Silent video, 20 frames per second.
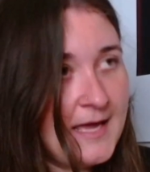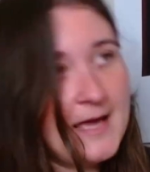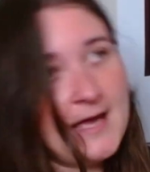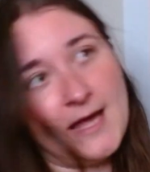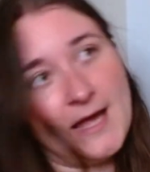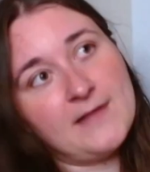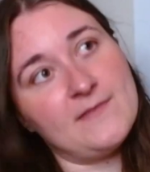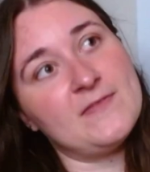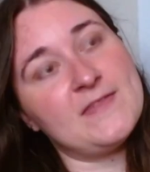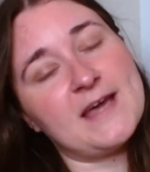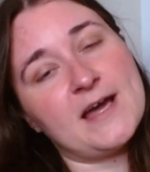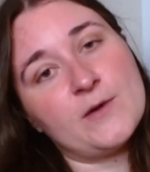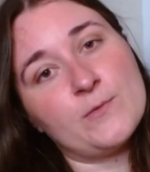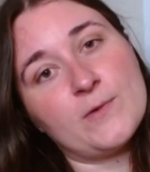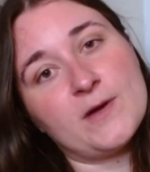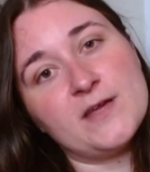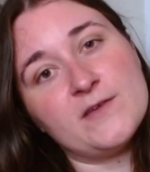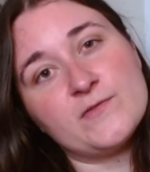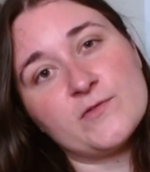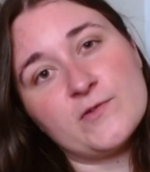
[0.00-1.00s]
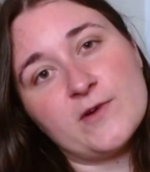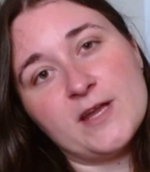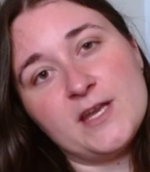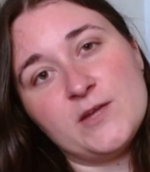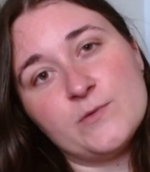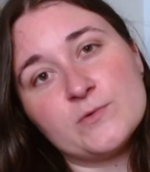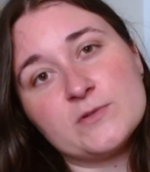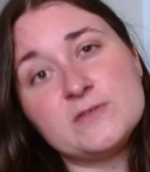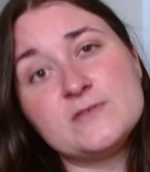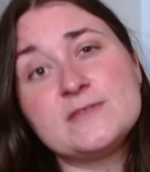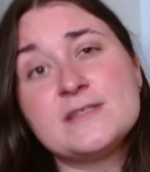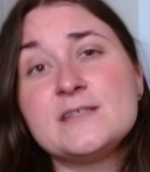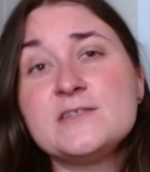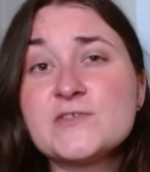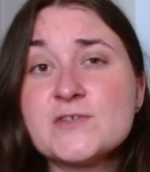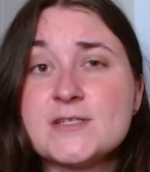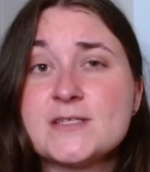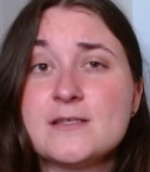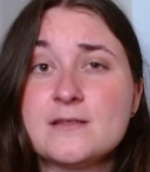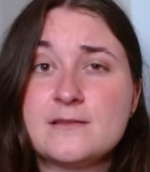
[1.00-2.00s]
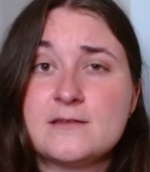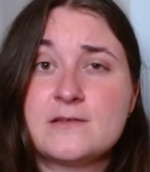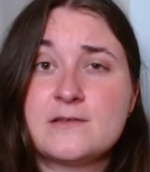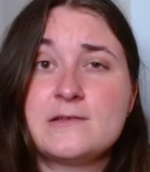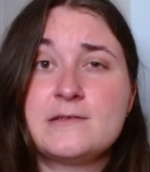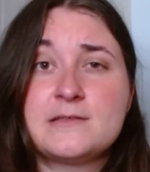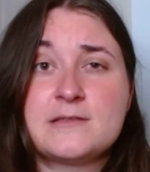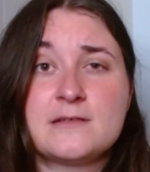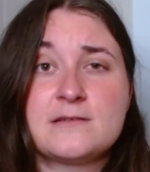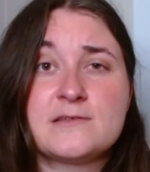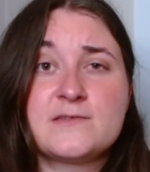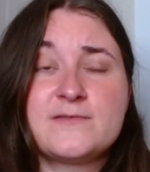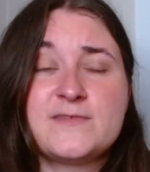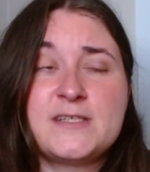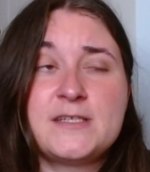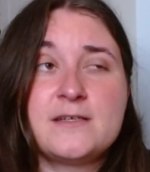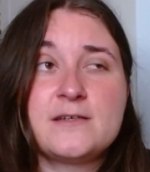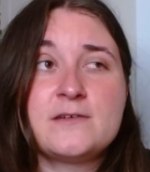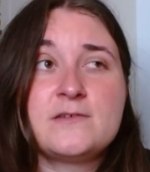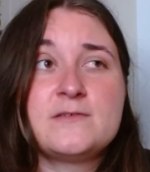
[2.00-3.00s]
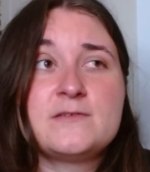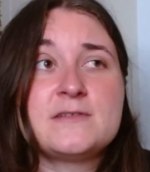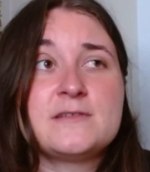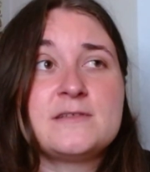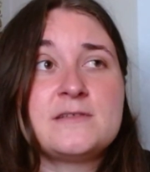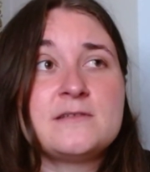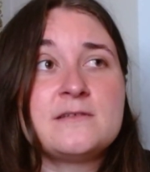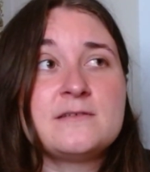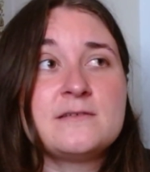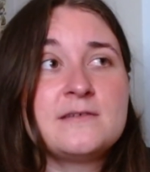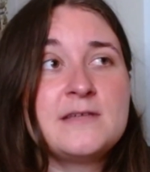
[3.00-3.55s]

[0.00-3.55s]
And that way, for anyone who's interested in those styles of videos and